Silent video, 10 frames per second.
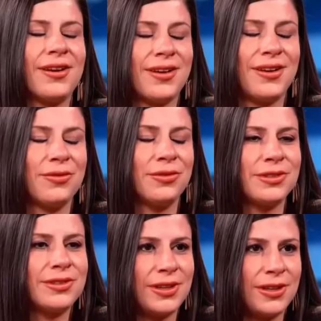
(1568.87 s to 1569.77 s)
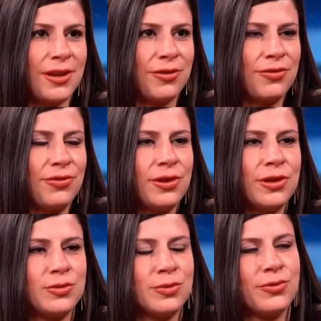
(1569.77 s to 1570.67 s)
I've never seen that
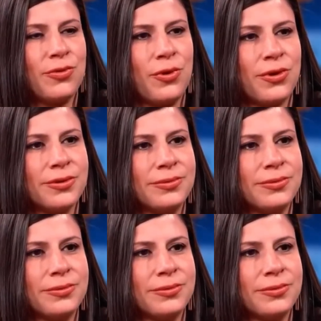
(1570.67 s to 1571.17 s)
footage before.